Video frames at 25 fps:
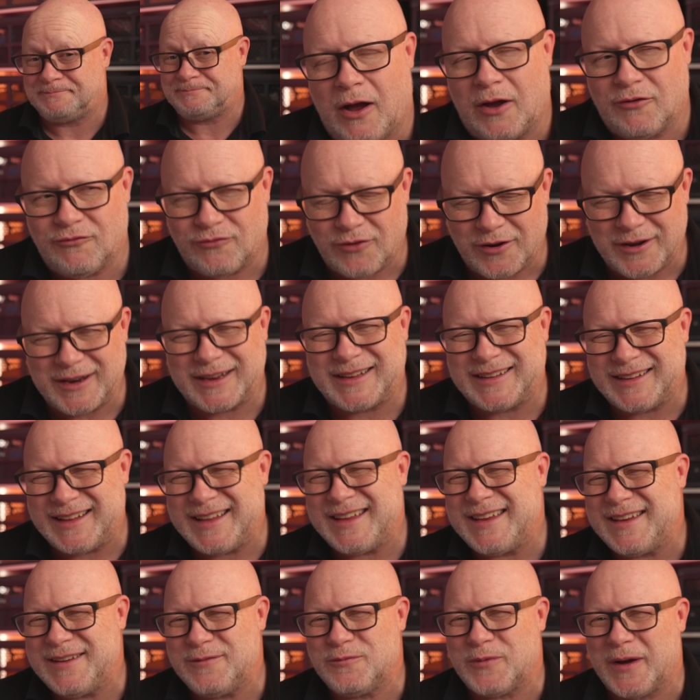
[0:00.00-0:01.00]

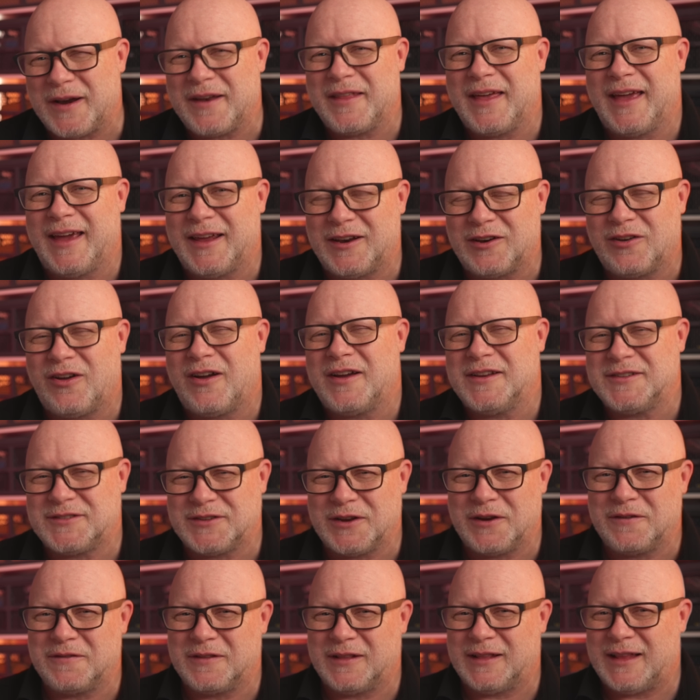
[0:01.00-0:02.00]
Ironically, one of the headlines
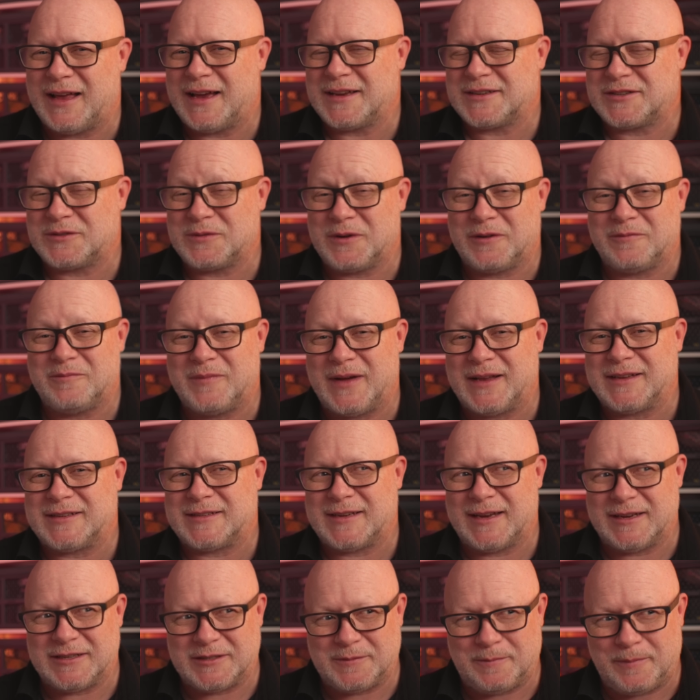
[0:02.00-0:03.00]
over the last 12
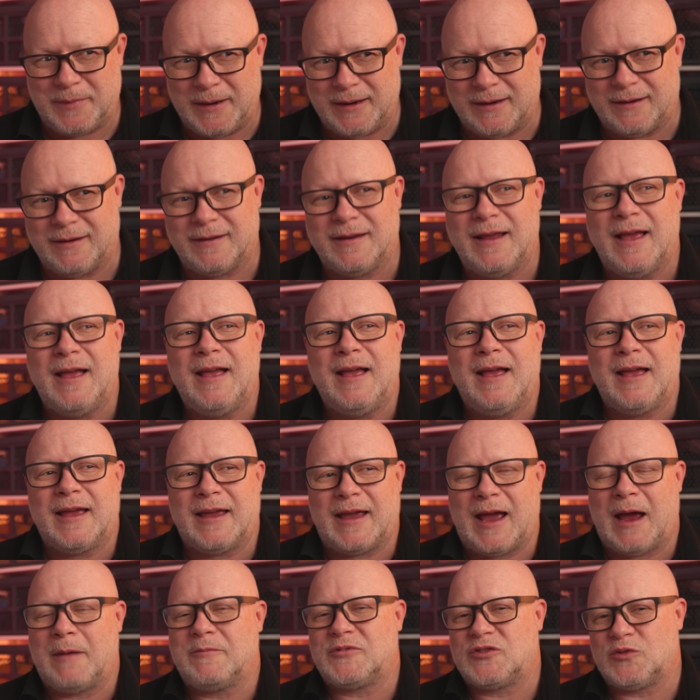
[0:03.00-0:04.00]
months has been
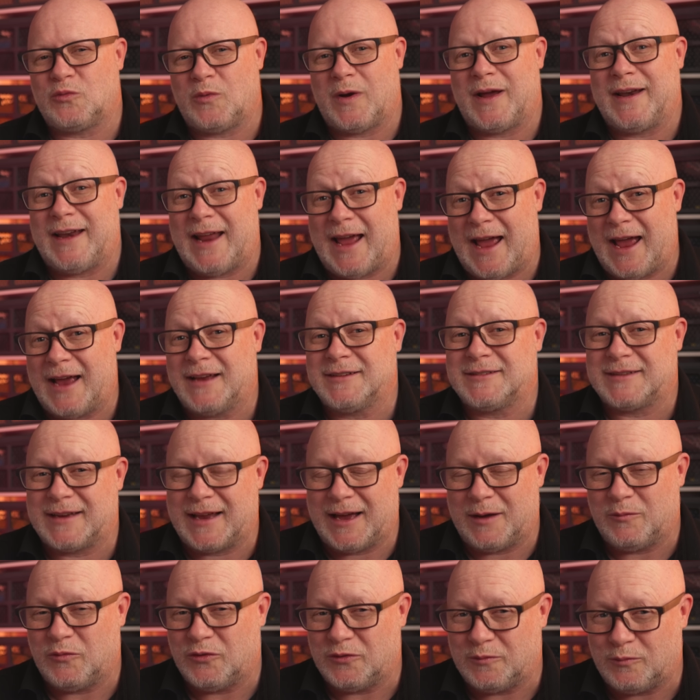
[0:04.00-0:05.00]
Capture One has
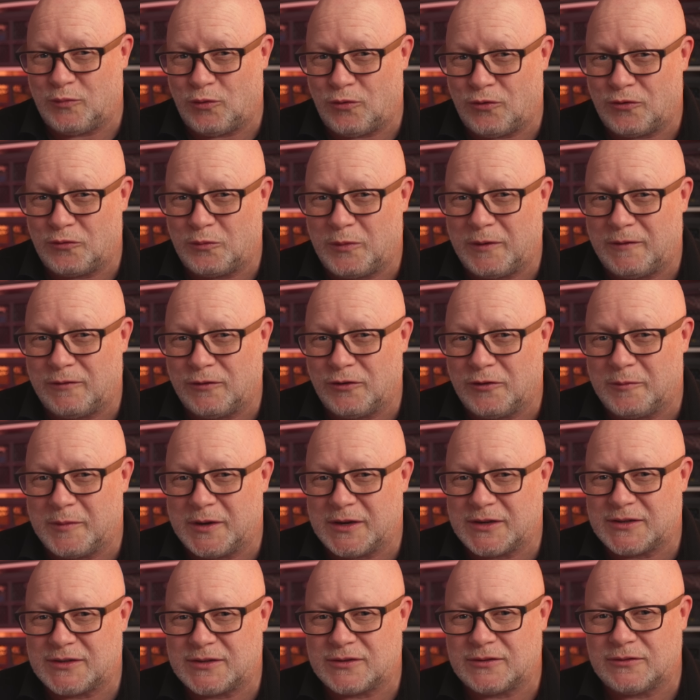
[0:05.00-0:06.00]
come on board with
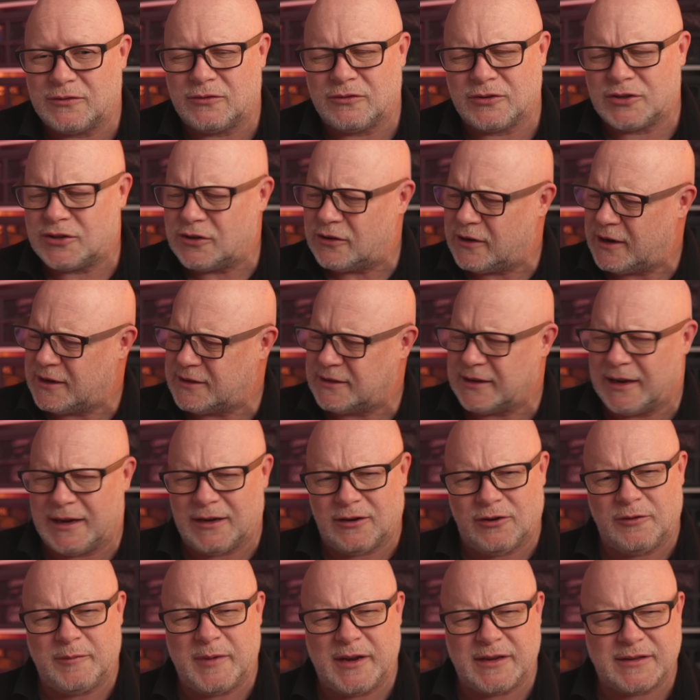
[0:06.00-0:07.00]
Lumix, or should I say
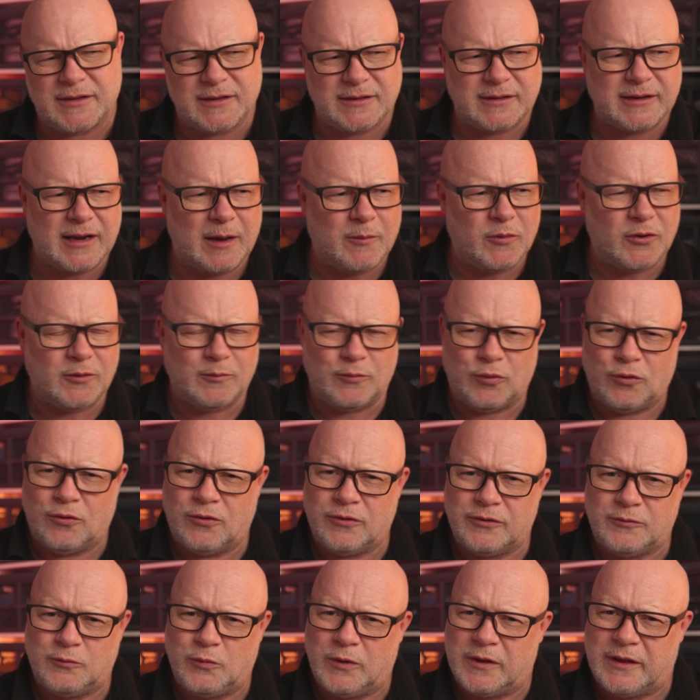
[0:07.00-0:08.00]
Lumix has come on
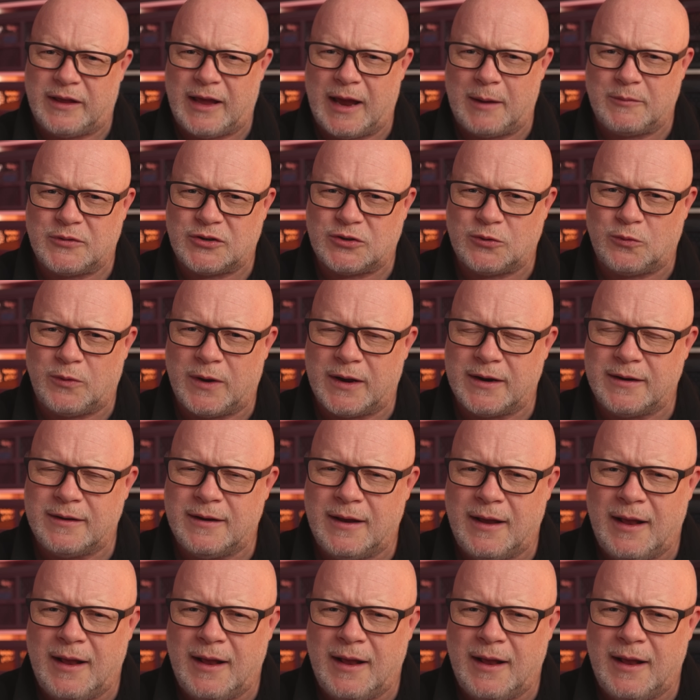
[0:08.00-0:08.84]
board with Capture One.